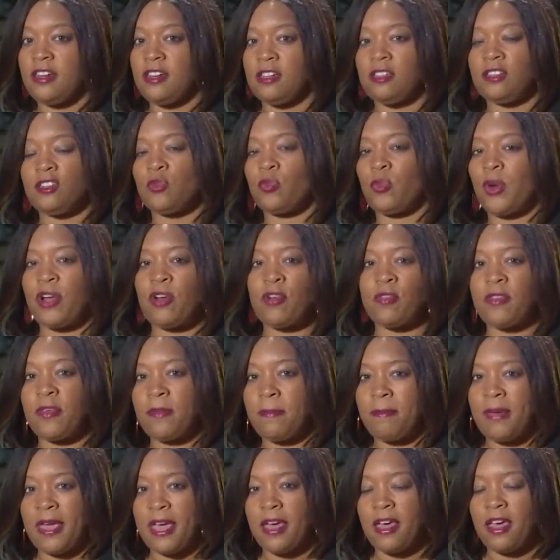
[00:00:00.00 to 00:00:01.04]
and it's where the
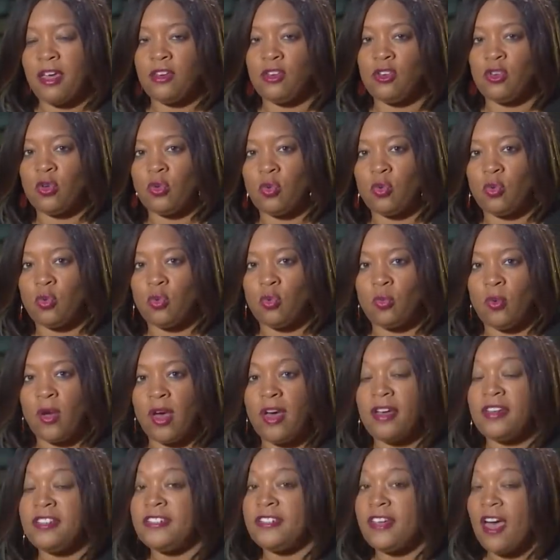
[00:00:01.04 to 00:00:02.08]
man who
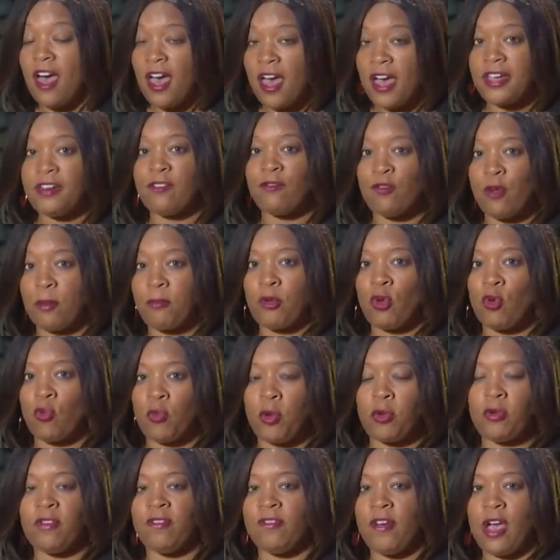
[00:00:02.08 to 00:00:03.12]
uh, died from
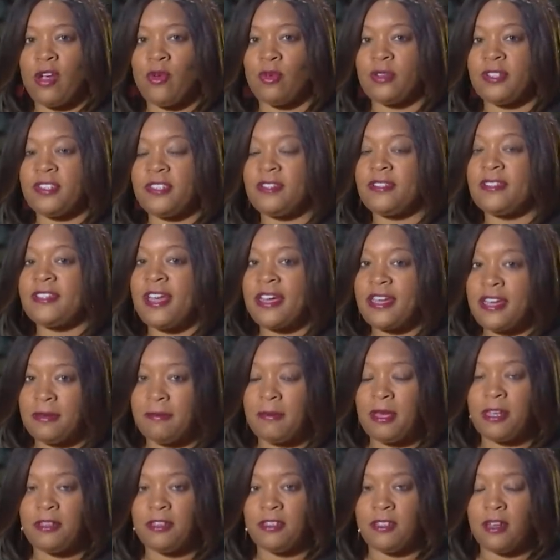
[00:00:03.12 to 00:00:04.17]
coronavirus, the second
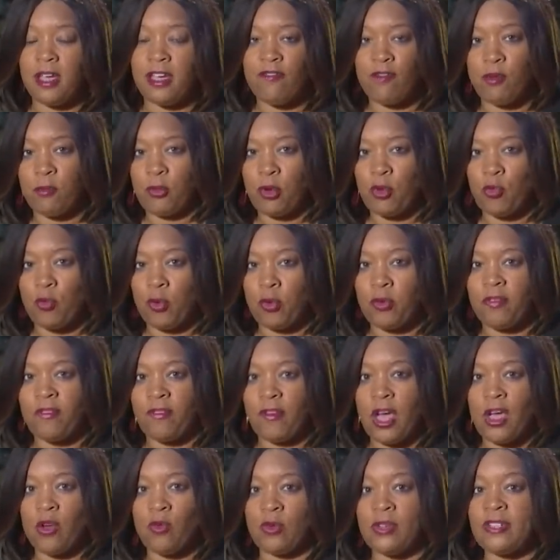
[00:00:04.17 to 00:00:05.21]
man to die from
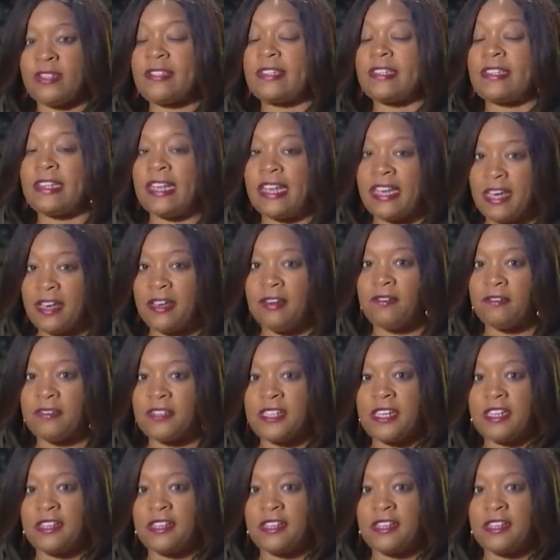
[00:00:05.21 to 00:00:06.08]
coronavirus, lived.